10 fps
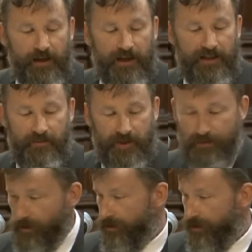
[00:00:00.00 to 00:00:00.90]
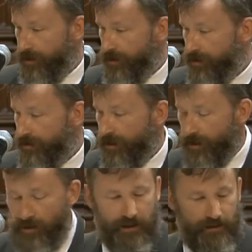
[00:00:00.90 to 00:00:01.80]
I submit both these
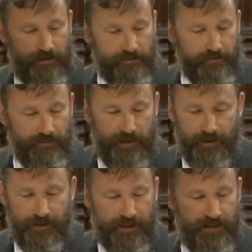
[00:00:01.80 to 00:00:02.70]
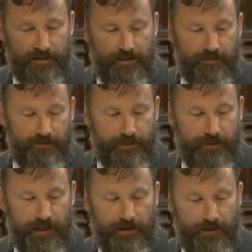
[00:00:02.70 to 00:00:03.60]
rainwater tests for the
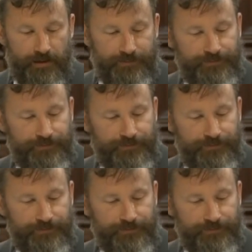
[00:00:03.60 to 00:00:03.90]
record.